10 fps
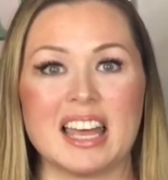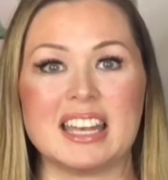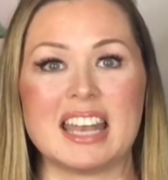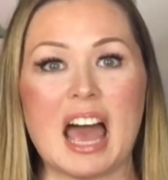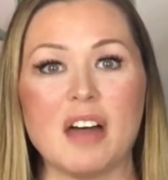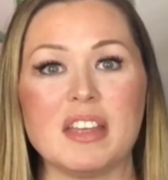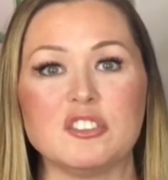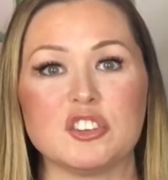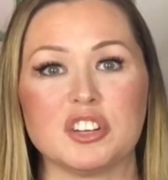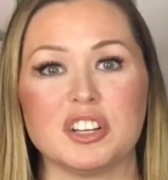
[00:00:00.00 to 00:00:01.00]
Now
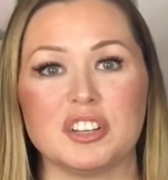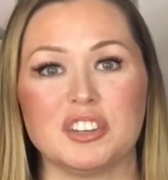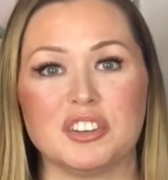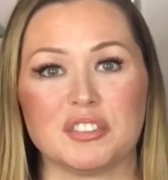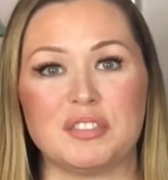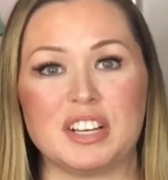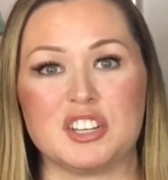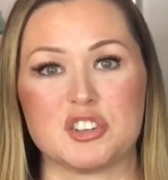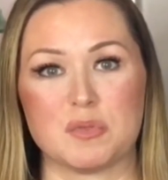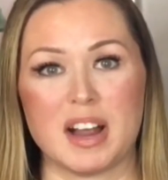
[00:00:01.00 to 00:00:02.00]
that you're
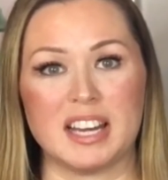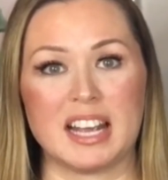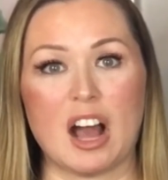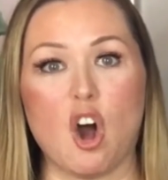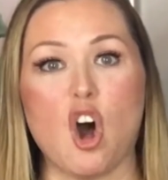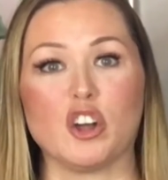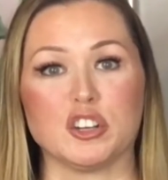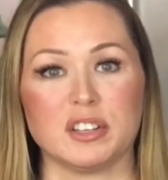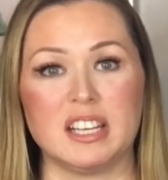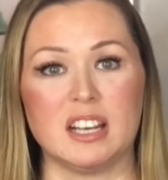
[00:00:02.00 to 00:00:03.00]
finished writing out all
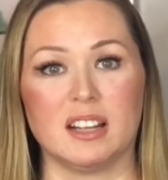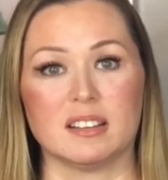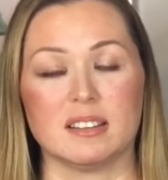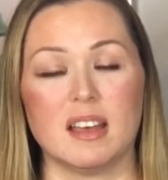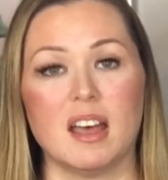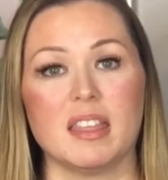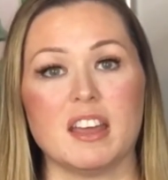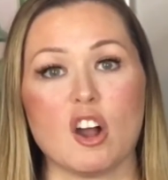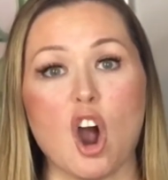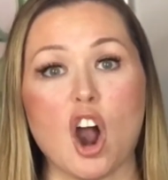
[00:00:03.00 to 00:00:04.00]
your needs,
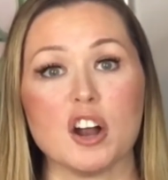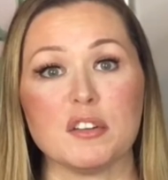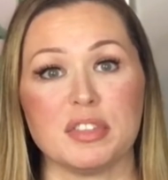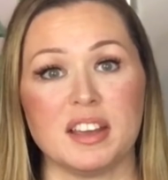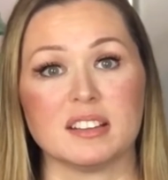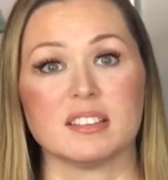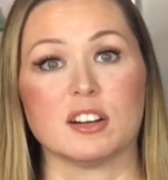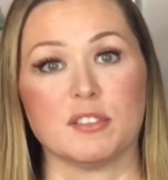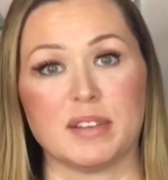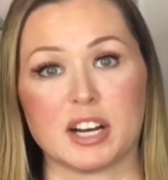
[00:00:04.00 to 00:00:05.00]
there are things that
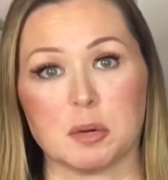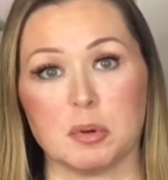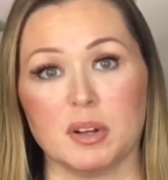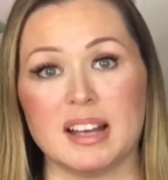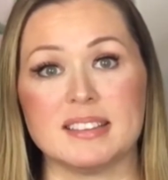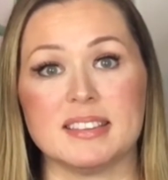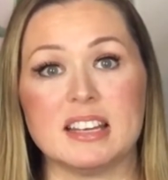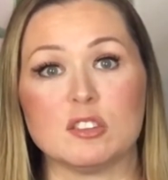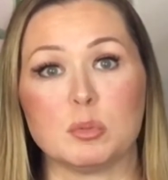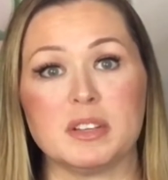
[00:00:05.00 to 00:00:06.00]
are variable. It's
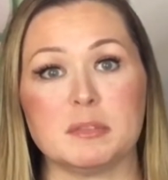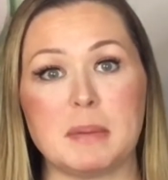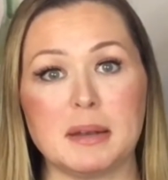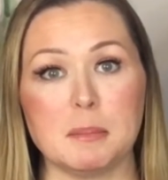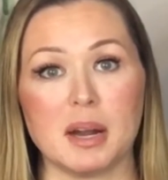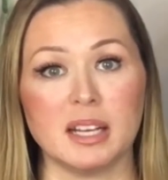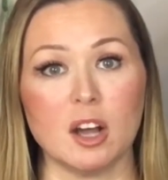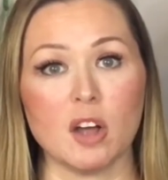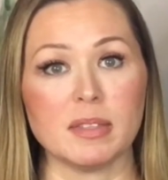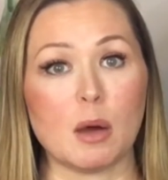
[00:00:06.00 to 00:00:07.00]
things we spend money
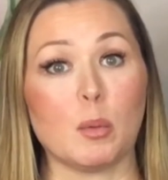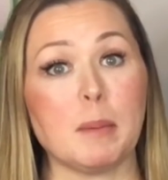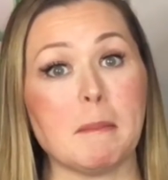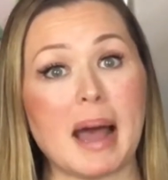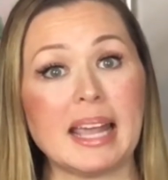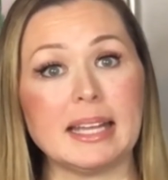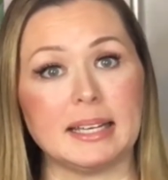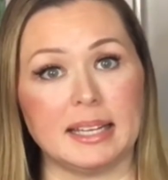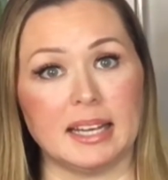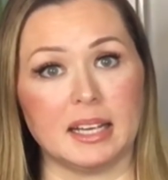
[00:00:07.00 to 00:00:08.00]
on that we might
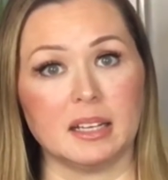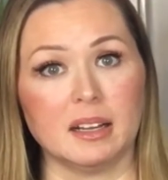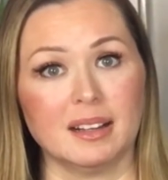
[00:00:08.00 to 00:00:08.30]
need,